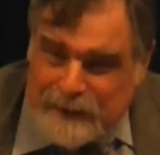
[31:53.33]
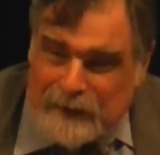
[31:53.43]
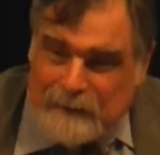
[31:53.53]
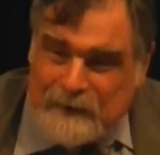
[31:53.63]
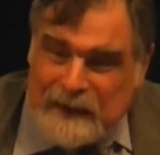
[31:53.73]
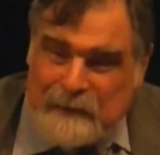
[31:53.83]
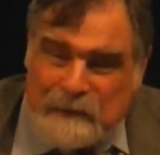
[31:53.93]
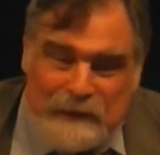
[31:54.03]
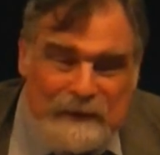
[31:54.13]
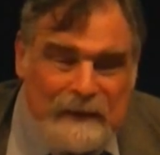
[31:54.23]
But he
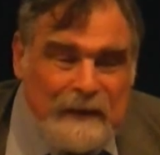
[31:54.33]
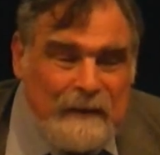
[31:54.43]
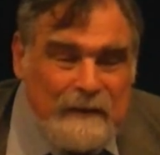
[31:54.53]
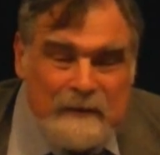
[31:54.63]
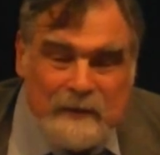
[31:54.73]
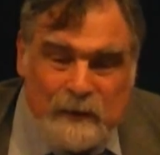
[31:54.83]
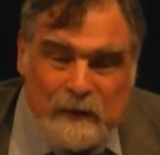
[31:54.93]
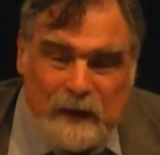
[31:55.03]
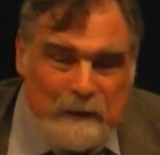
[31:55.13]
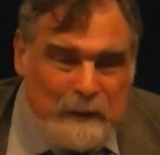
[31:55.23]
will
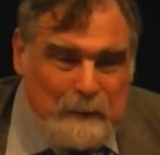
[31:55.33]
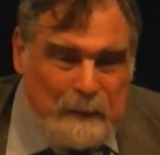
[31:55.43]
certainly correct me.